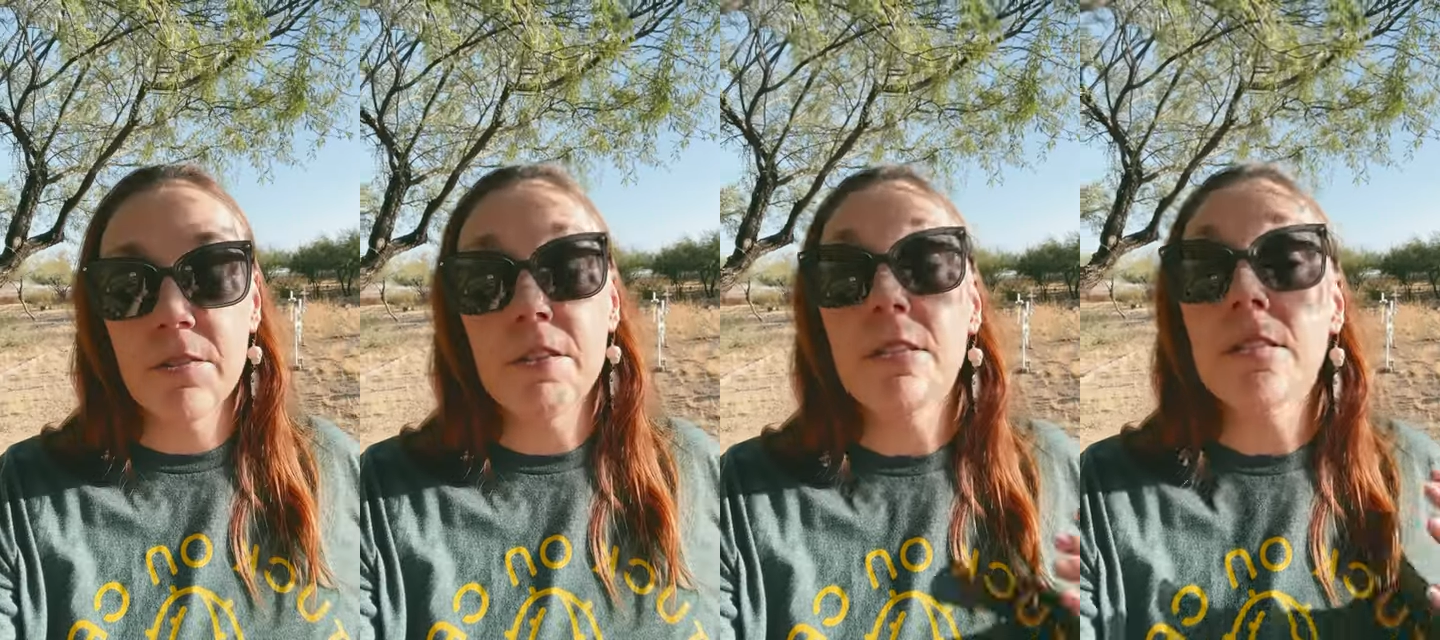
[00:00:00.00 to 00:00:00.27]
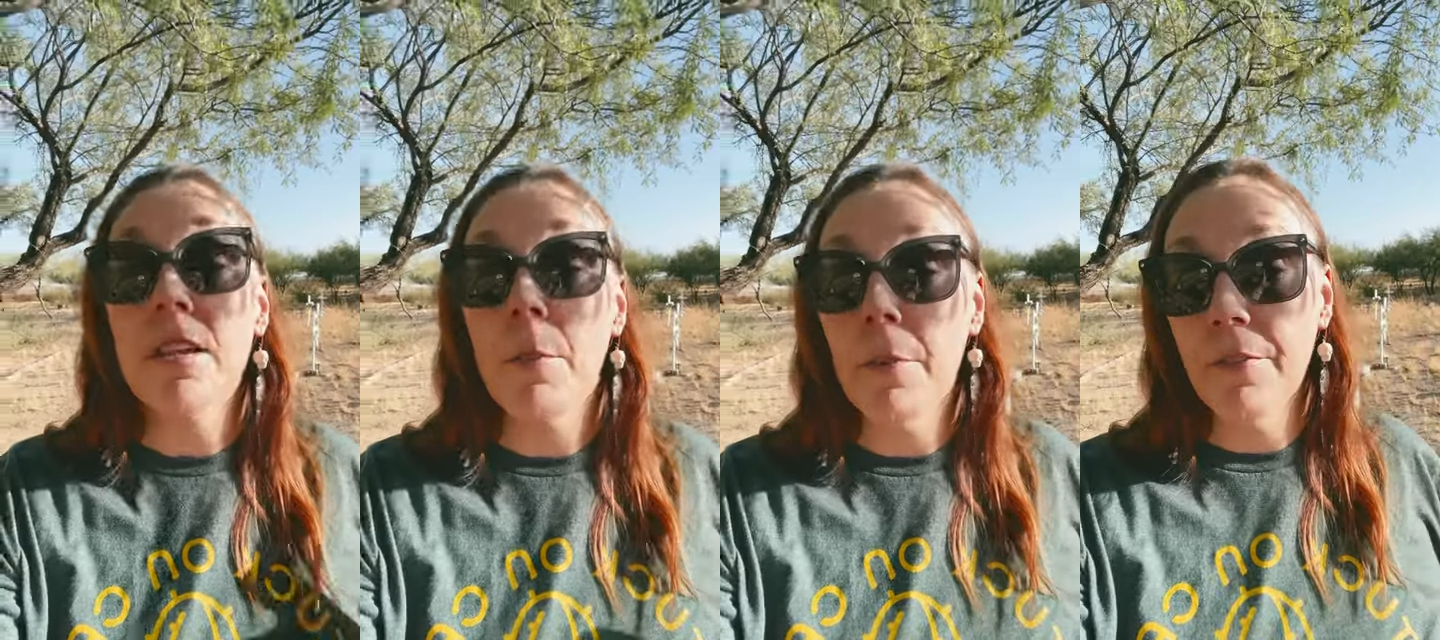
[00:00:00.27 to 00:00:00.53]

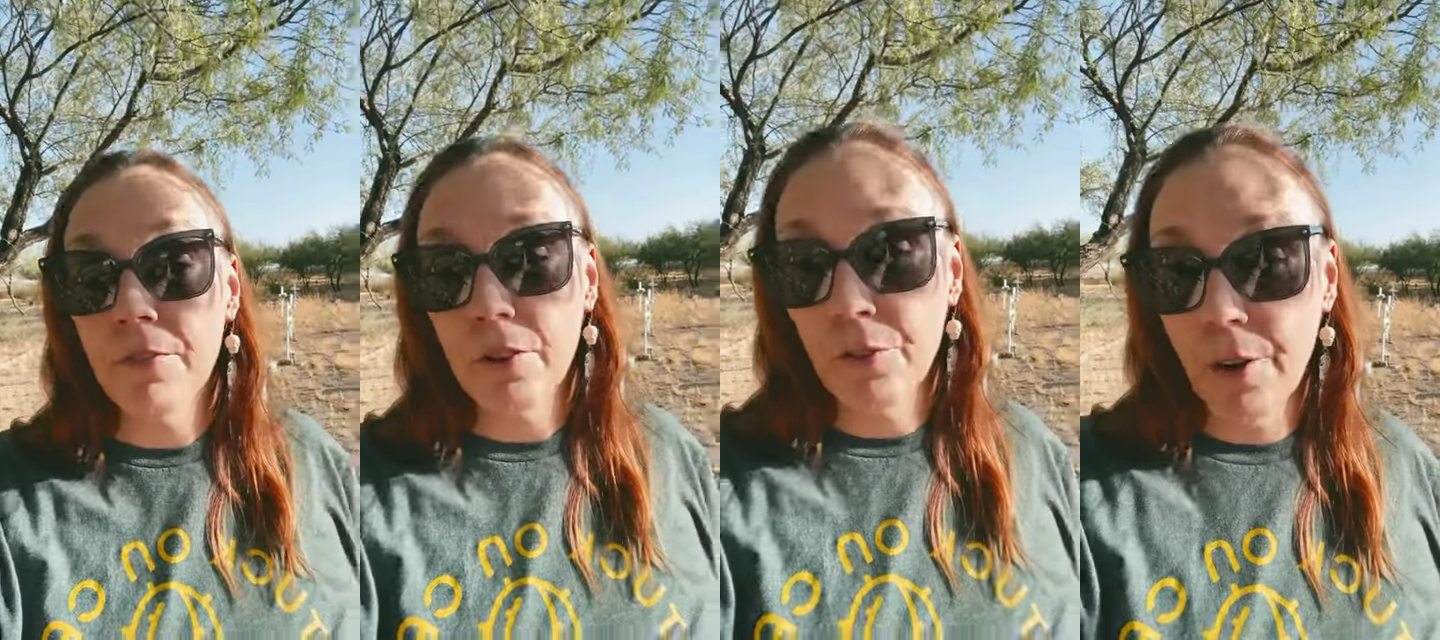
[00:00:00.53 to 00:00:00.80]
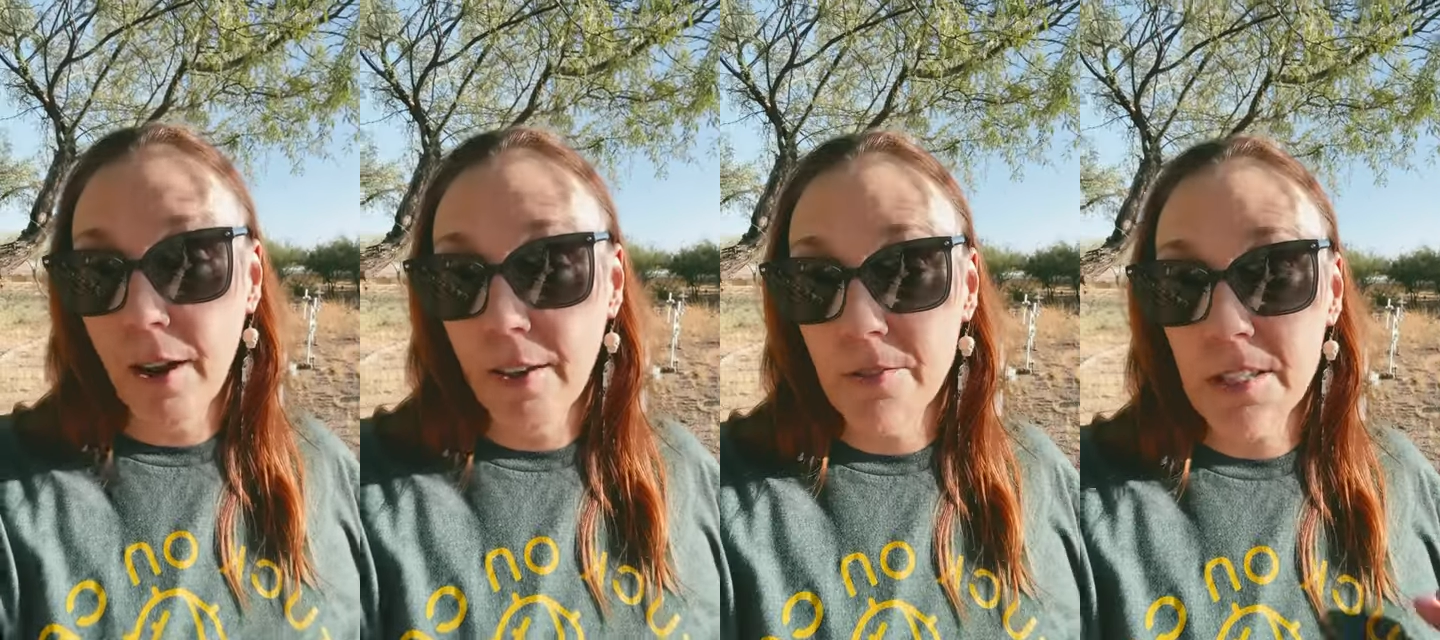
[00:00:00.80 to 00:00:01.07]
some of the
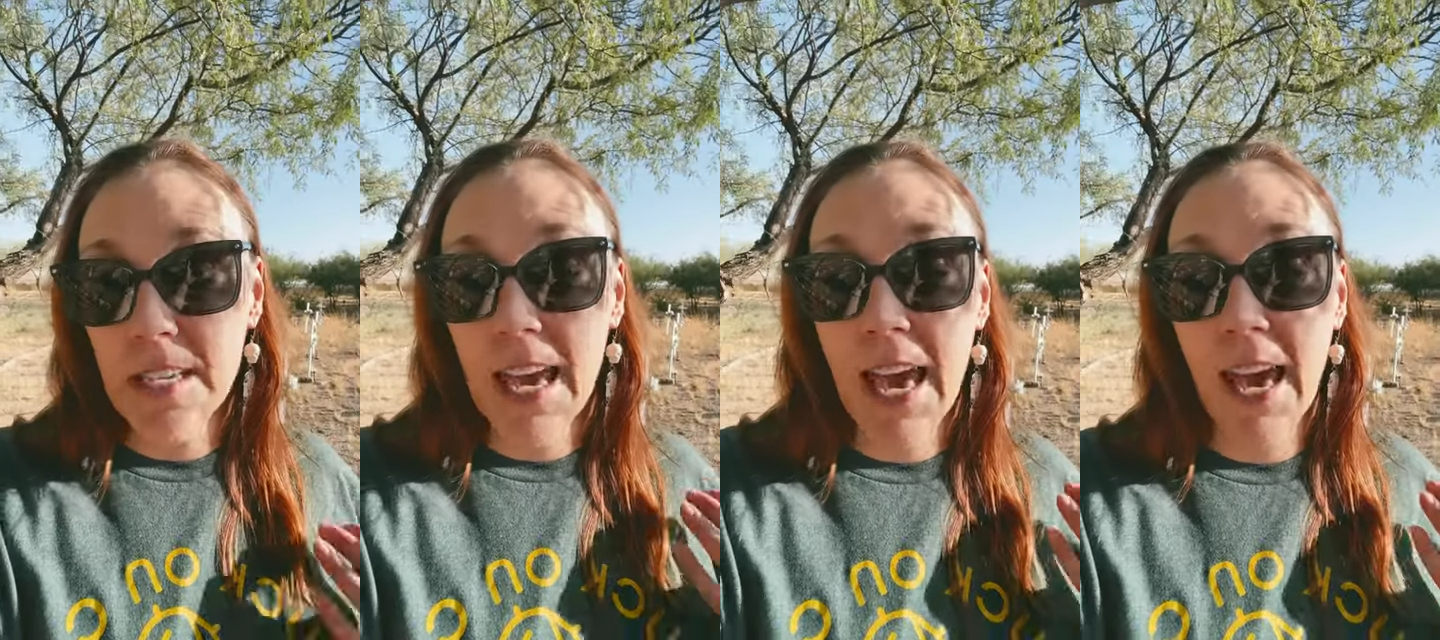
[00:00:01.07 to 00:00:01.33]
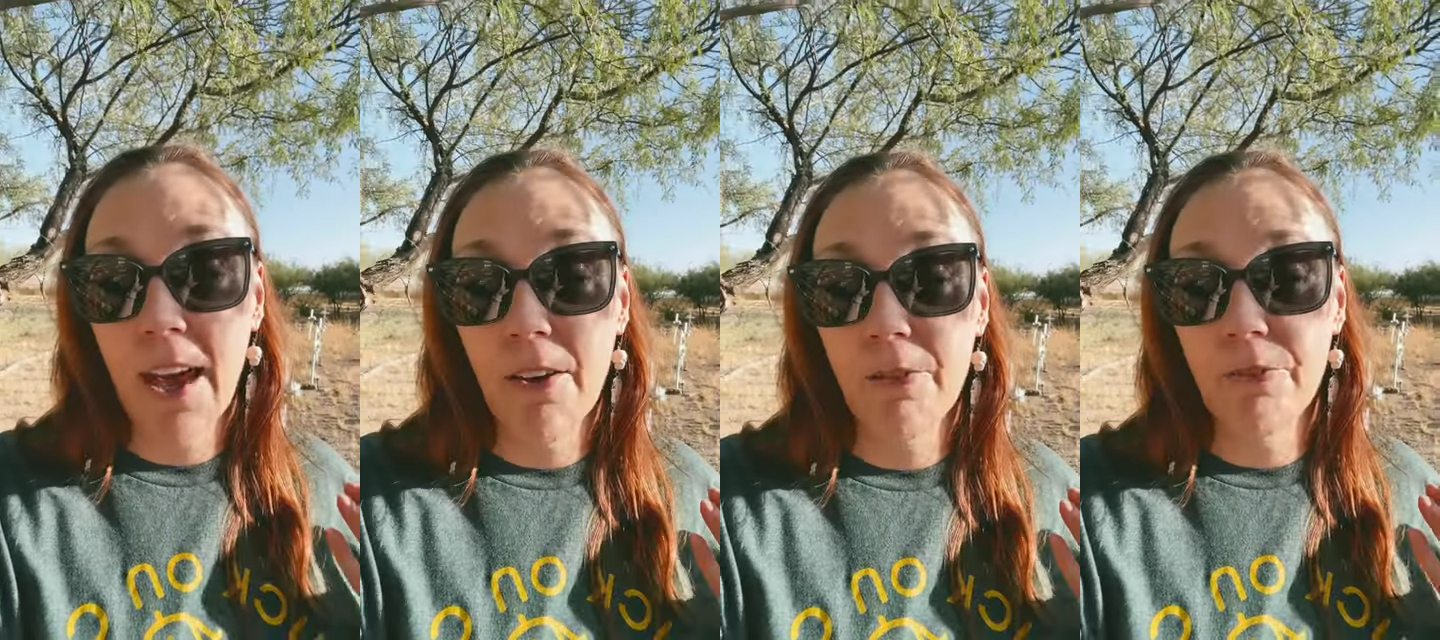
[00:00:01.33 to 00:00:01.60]
graves
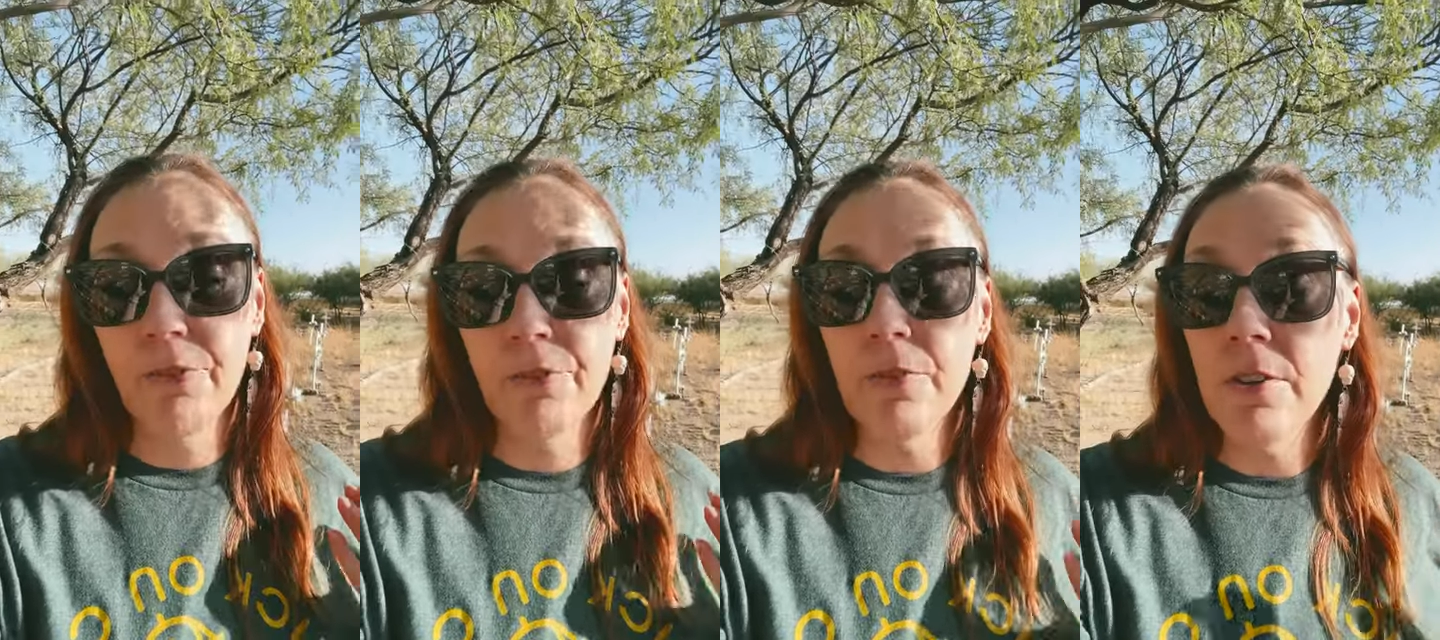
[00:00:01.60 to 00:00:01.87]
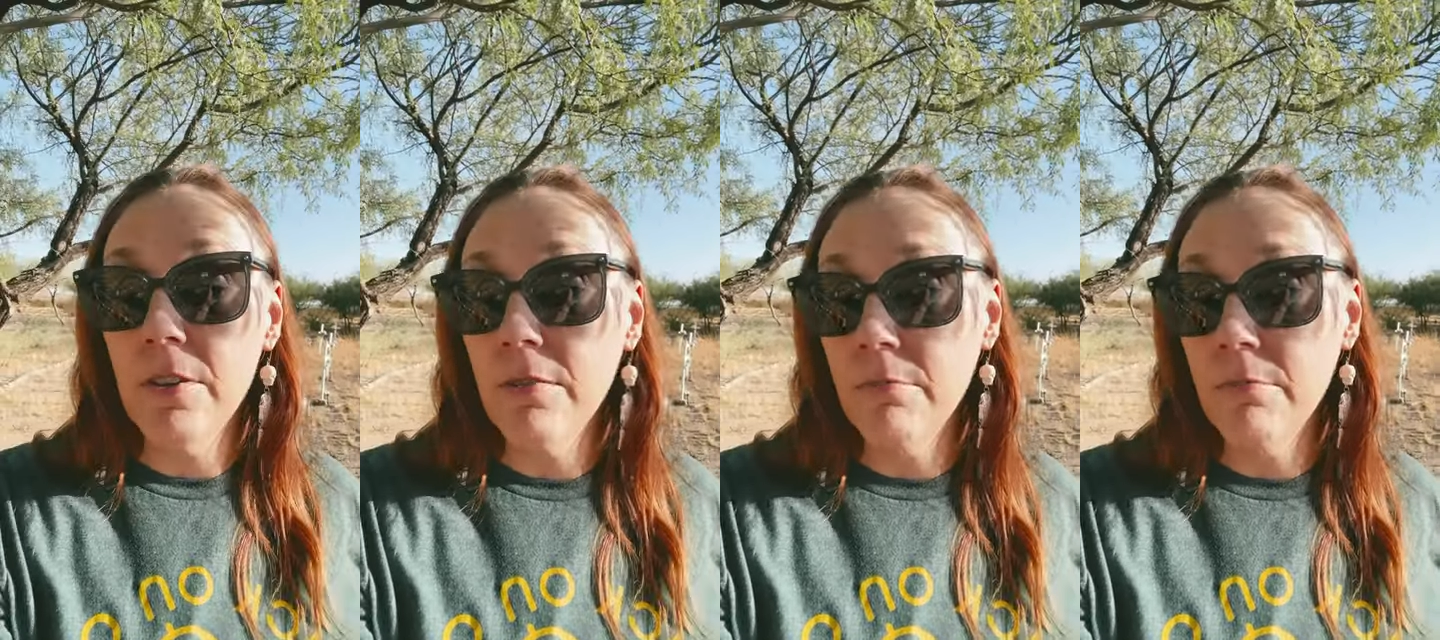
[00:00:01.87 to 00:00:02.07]
have